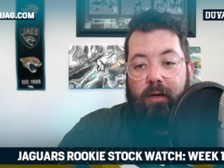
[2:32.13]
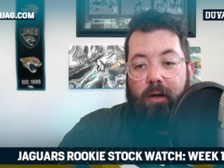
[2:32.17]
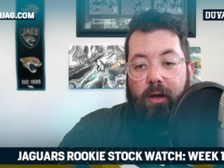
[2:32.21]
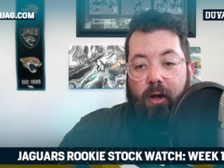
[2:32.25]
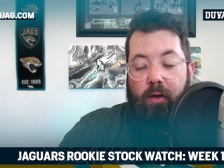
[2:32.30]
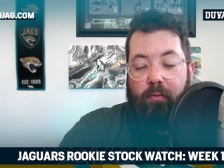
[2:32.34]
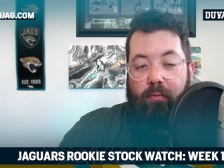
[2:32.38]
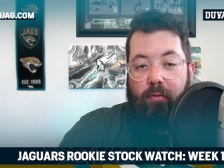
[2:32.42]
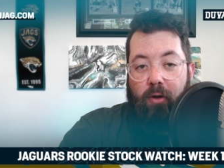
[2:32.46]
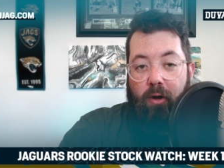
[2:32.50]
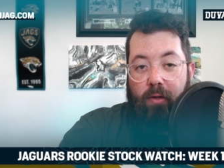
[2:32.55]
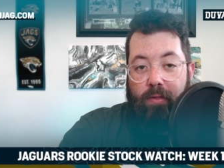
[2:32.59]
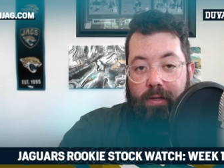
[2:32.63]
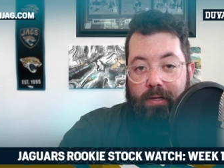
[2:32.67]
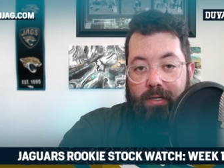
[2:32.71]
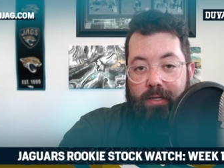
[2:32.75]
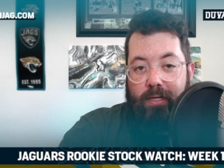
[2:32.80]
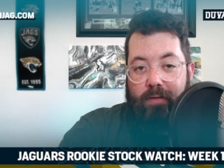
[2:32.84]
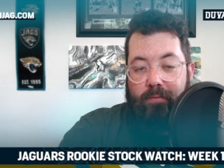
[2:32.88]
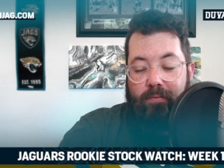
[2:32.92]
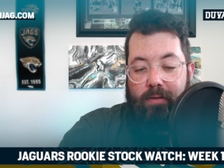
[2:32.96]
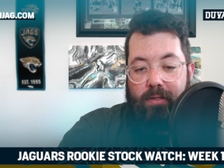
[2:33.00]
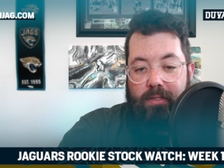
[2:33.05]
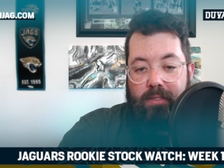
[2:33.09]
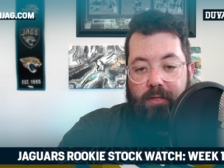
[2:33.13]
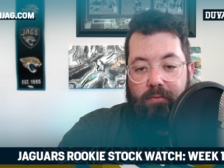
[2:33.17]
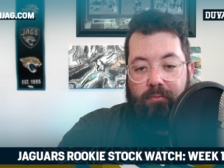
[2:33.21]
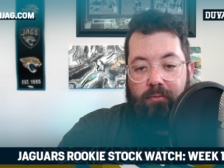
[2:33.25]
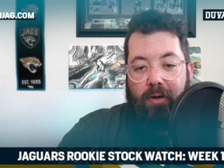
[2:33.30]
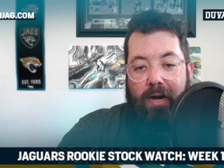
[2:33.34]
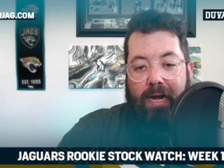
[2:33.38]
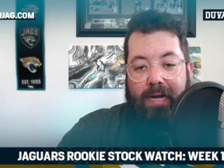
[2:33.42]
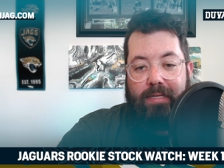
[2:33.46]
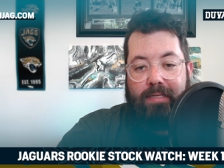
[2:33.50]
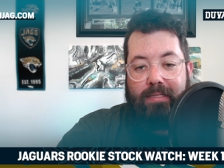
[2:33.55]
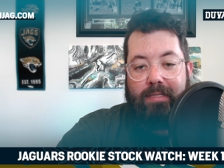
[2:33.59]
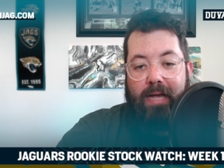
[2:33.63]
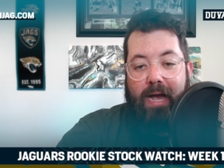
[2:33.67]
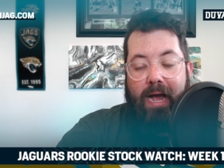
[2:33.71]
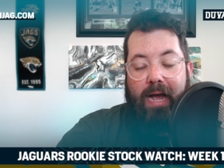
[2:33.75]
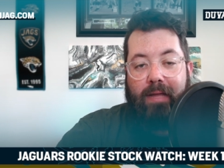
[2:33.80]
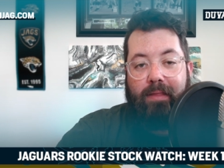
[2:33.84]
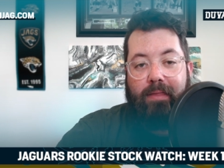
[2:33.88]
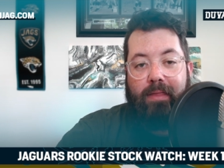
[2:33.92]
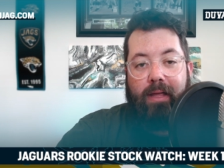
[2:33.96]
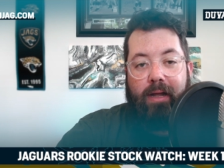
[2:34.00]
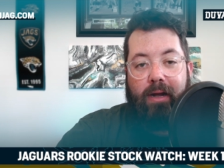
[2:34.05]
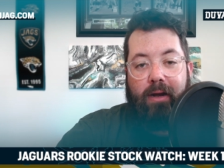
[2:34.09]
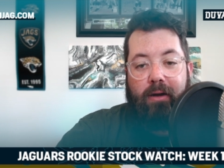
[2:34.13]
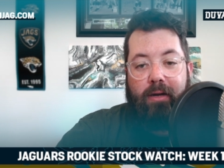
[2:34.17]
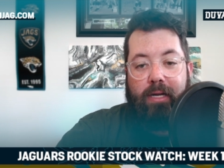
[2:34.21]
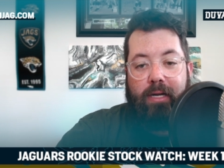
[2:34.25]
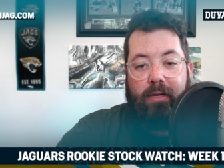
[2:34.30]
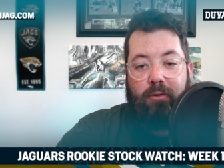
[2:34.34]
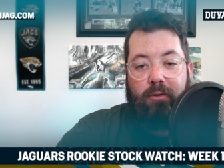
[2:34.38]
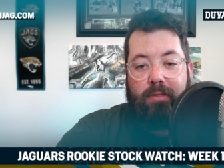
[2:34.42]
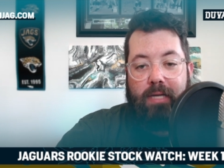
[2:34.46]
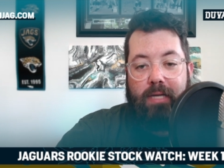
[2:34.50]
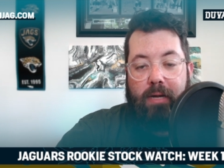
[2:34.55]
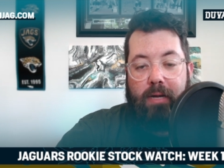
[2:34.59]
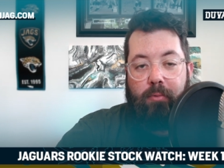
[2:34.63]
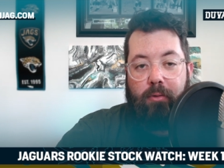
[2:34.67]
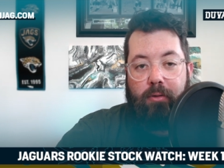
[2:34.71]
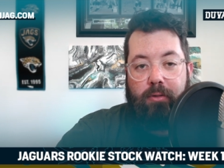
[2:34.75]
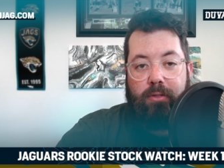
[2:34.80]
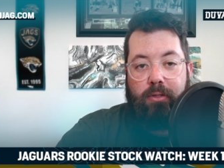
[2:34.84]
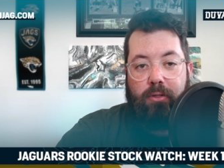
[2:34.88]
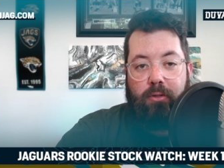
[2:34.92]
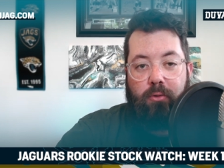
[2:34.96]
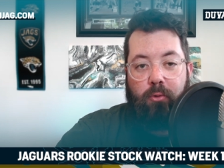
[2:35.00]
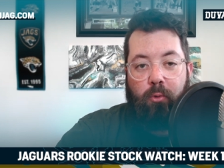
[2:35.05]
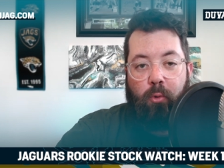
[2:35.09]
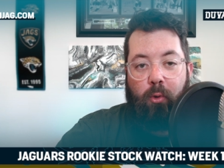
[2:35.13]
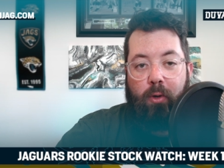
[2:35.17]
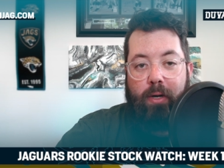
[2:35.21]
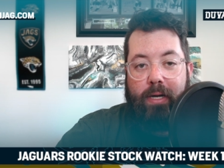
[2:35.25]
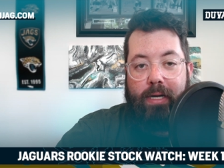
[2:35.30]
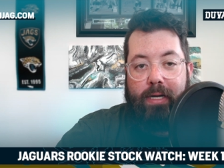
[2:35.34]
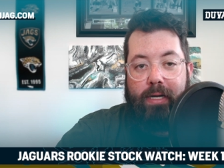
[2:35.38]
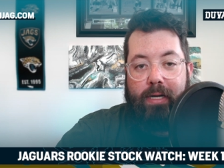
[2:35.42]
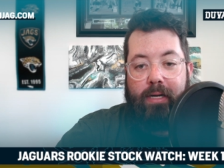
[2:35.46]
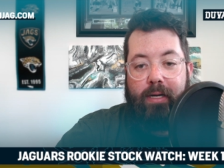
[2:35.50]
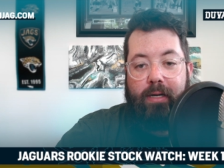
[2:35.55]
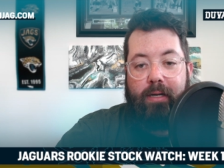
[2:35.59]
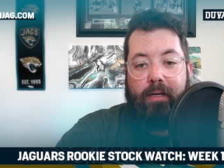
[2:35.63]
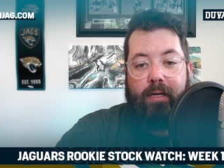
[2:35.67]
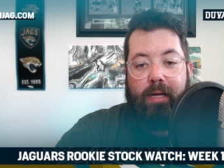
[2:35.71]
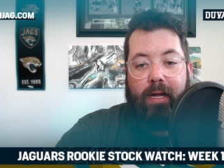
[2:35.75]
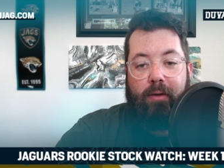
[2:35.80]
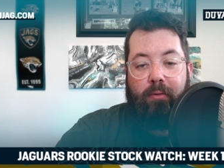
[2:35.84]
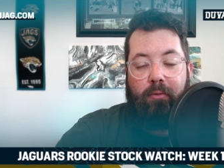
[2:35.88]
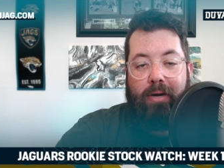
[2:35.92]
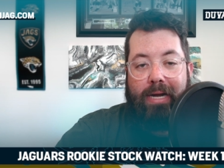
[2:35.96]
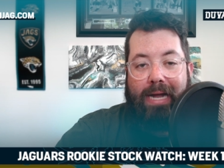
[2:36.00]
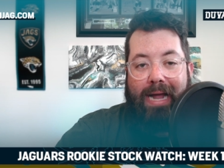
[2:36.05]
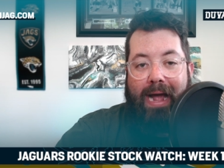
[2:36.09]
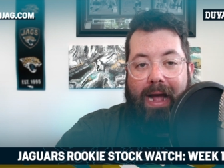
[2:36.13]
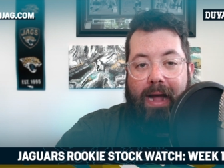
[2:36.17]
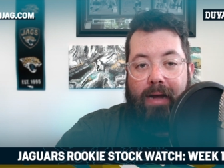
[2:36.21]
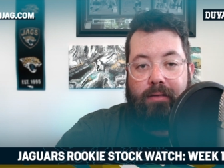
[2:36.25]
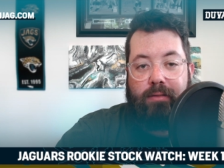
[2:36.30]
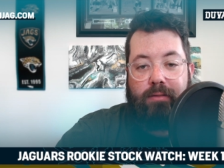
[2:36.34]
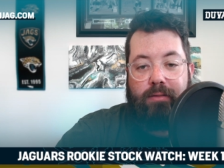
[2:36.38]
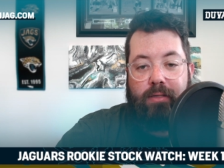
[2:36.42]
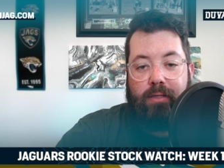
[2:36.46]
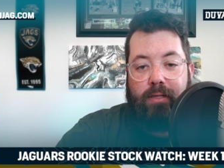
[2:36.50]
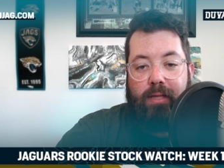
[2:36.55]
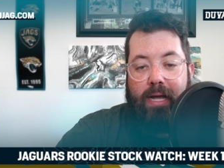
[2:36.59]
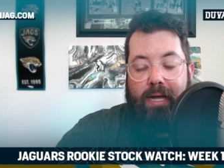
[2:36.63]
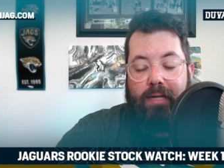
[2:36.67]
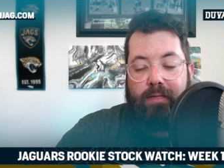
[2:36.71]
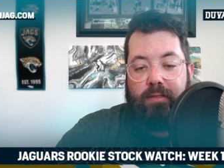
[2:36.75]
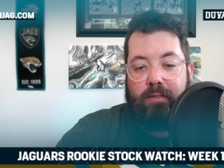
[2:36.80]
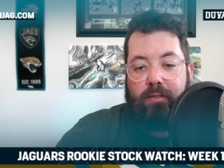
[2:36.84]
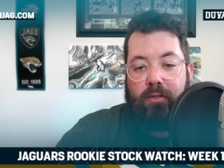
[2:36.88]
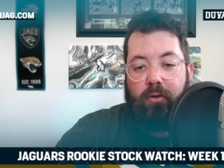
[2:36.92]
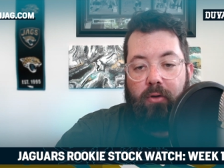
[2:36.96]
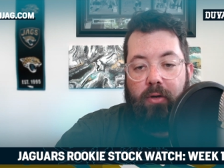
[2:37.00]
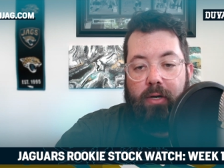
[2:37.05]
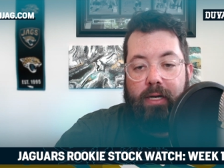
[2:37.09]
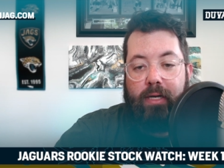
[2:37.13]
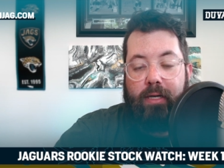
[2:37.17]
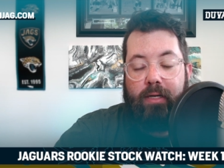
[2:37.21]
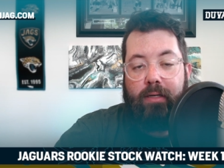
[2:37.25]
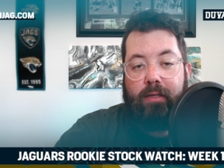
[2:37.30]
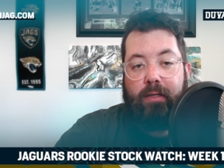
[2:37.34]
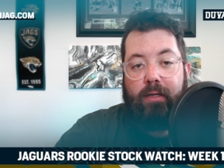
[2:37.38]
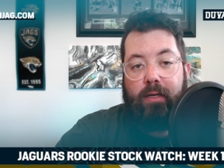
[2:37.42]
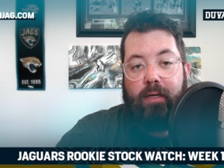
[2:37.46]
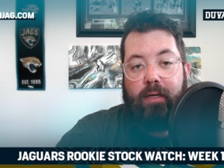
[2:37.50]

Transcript: Over on the defensive right side there, he was able to read and react to that screen,